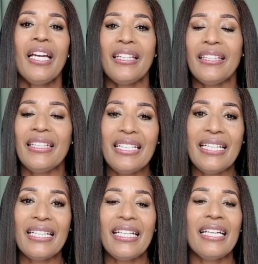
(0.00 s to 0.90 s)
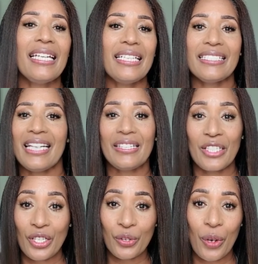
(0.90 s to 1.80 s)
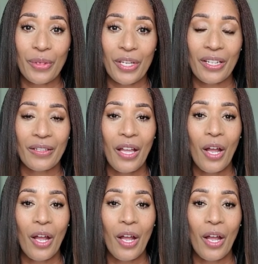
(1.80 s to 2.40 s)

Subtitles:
the link is in the description.